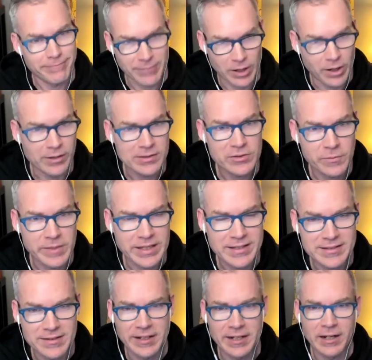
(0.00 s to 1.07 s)
also
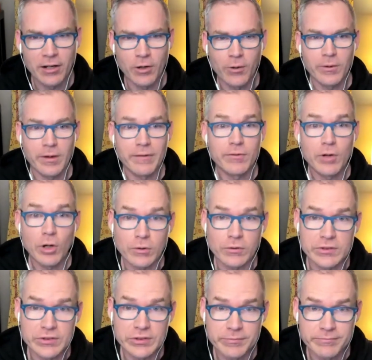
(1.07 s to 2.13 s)
means letting go of
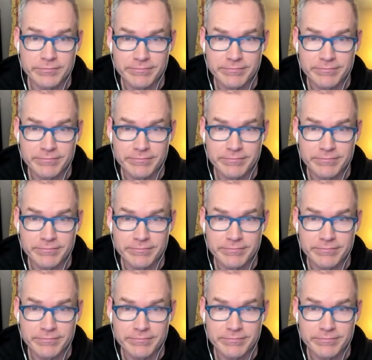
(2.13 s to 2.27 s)
goals.